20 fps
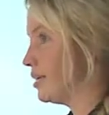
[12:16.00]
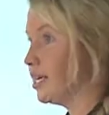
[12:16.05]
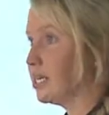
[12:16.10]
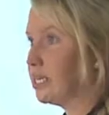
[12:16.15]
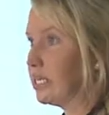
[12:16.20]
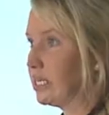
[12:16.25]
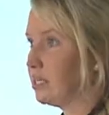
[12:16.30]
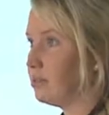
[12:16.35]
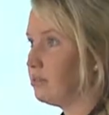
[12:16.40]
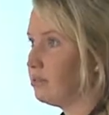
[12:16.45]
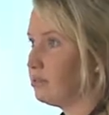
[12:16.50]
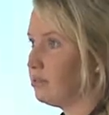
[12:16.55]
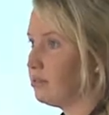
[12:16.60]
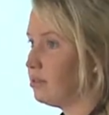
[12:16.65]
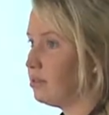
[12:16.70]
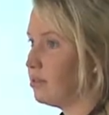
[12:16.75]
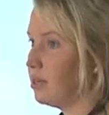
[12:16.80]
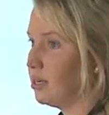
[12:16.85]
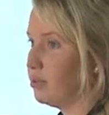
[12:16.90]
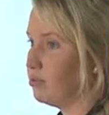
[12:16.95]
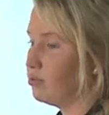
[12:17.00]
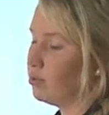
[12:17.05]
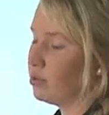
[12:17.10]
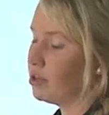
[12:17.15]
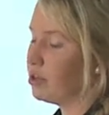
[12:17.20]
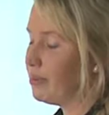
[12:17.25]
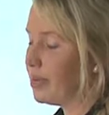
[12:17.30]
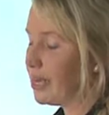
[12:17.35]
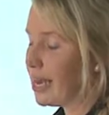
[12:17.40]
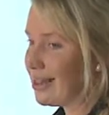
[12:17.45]
and
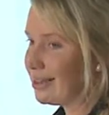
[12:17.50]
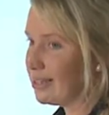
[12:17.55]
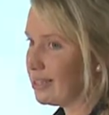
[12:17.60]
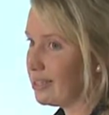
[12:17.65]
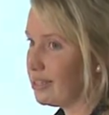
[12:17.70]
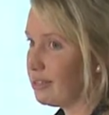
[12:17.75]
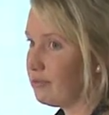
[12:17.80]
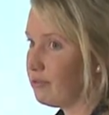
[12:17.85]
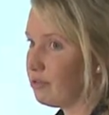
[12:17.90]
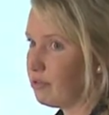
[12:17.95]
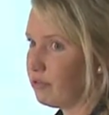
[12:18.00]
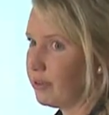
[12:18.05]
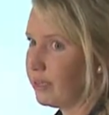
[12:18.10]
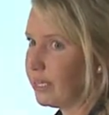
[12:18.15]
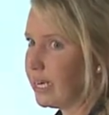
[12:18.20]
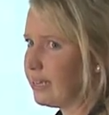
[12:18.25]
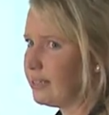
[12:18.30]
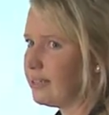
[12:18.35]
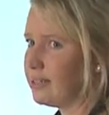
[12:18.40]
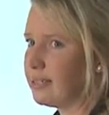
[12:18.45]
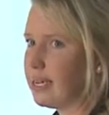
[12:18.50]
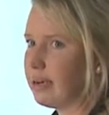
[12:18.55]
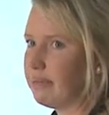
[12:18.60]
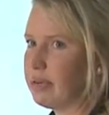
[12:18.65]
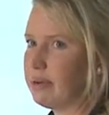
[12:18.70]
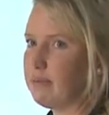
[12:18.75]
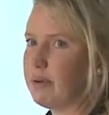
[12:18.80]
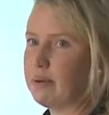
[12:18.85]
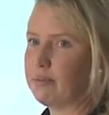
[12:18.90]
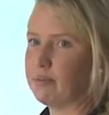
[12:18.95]
humic acids and fulvic acids. How
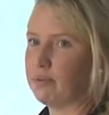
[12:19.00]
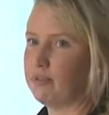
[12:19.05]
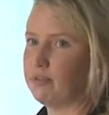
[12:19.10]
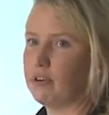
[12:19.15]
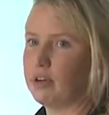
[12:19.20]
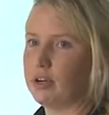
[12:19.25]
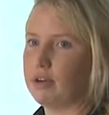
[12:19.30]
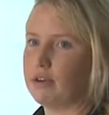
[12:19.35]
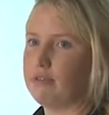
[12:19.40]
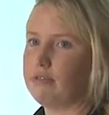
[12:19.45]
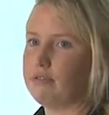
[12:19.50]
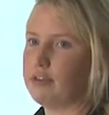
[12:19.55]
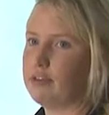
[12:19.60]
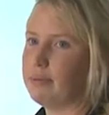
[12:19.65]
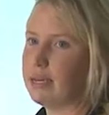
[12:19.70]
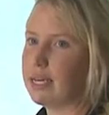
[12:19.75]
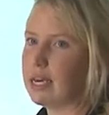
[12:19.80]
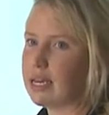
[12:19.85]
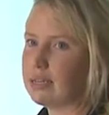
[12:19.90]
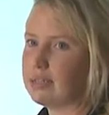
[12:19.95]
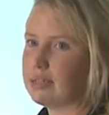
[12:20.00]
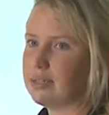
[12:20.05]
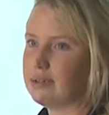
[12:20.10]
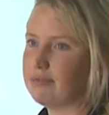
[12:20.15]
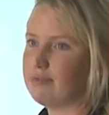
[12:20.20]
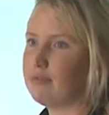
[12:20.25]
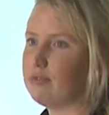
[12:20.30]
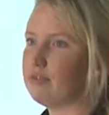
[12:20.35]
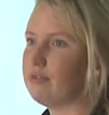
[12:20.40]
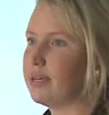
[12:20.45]
many people have heard of humic acid
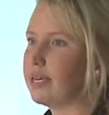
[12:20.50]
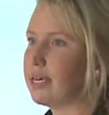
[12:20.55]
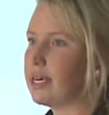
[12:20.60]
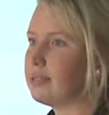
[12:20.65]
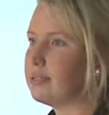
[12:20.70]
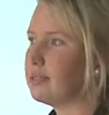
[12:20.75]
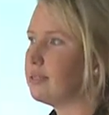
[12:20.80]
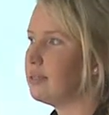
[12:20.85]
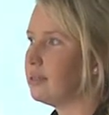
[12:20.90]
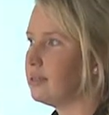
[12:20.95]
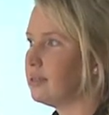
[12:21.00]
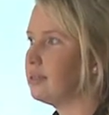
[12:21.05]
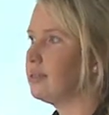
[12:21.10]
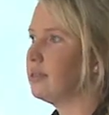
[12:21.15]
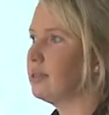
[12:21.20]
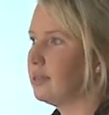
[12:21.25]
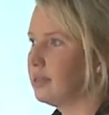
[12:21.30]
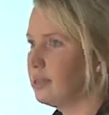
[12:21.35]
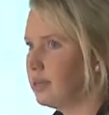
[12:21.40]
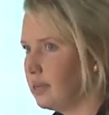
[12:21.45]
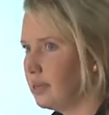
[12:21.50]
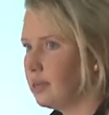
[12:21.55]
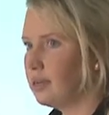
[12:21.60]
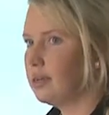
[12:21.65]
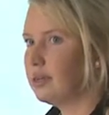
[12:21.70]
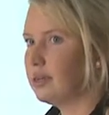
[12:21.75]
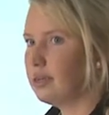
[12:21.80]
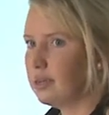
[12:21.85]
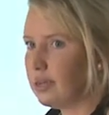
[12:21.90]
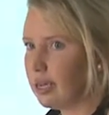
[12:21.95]
and fulvic acid?
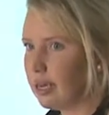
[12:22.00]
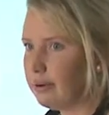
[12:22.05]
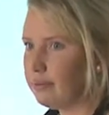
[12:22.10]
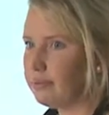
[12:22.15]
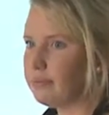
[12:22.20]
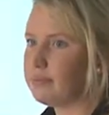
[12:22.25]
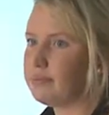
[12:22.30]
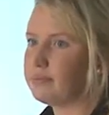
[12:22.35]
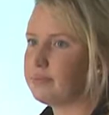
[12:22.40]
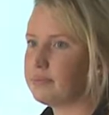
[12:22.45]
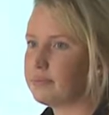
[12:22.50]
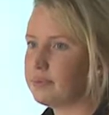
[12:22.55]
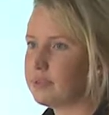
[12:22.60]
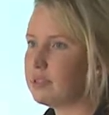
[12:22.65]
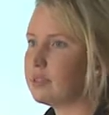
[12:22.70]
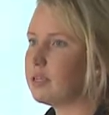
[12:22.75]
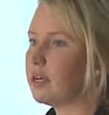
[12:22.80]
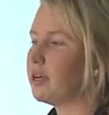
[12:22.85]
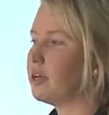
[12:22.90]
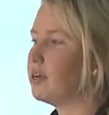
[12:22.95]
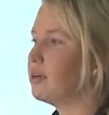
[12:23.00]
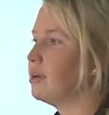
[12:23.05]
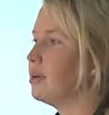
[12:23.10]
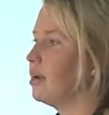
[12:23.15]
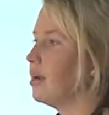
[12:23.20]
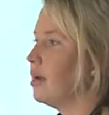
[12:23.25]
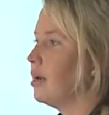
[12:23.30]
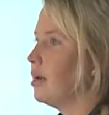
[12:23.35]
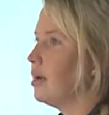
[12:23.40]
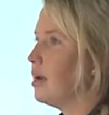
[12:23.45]
Yeah. So
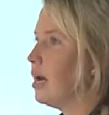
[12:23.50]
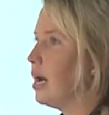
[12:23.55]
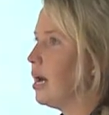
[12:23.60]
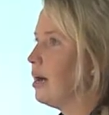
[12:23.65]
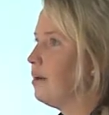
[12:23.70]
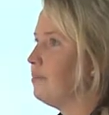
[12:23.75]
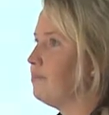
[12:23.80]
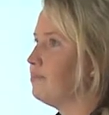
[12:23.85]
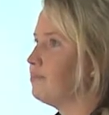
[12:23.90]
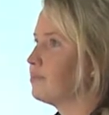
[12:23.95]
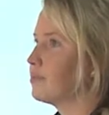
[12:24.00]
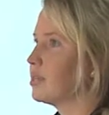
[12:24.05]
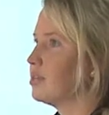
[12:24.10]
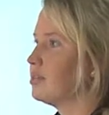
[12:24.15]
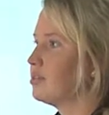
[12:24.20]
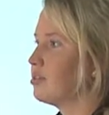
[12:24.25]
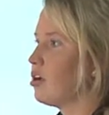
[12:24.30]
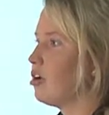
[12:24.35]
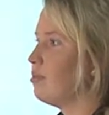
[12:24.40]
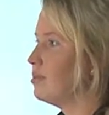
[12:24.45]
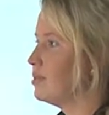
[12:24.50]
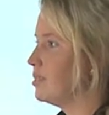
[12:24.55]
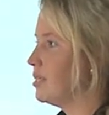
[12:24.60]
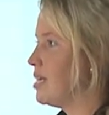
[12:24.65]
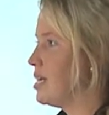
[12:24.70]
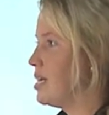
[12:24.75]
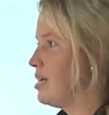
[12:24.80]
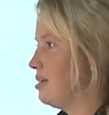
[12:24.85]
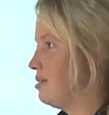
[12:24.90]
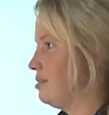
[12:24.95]

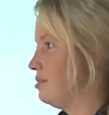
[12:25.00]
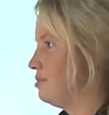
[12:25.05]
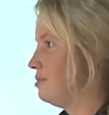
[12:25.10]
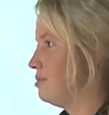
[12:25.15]
commonly